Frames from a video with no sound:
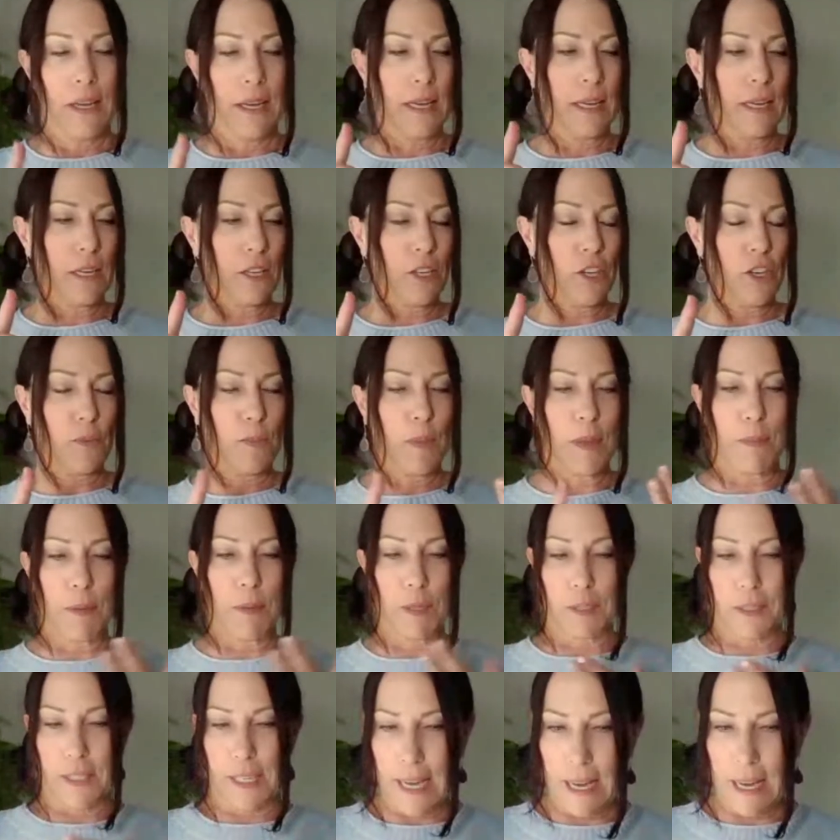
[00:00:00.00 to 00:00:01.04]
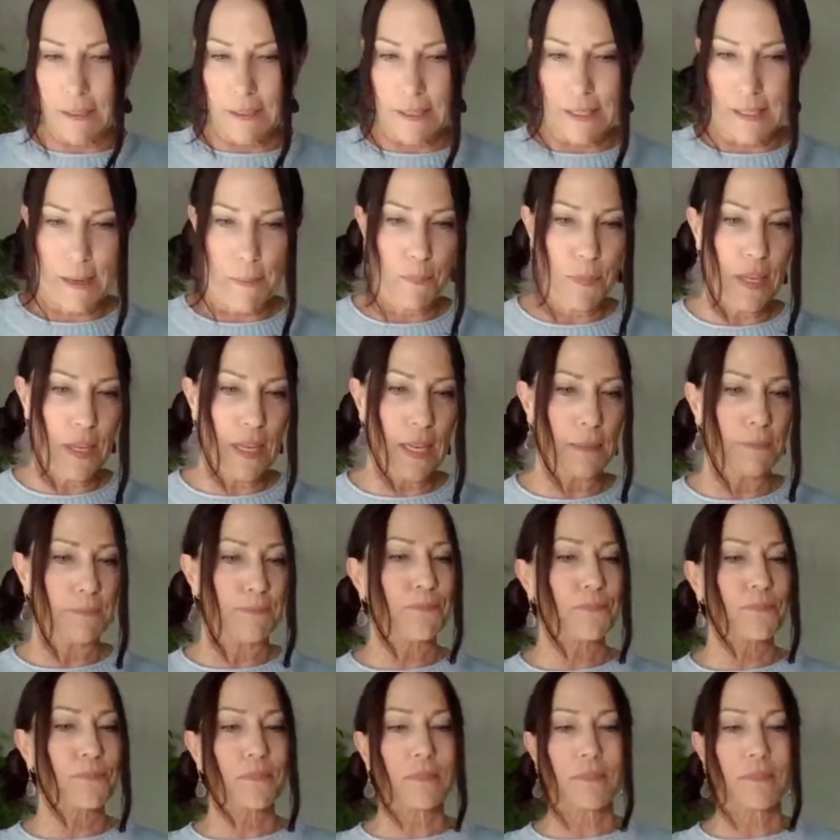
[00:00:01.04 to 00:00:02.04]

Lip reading: It could be building out something.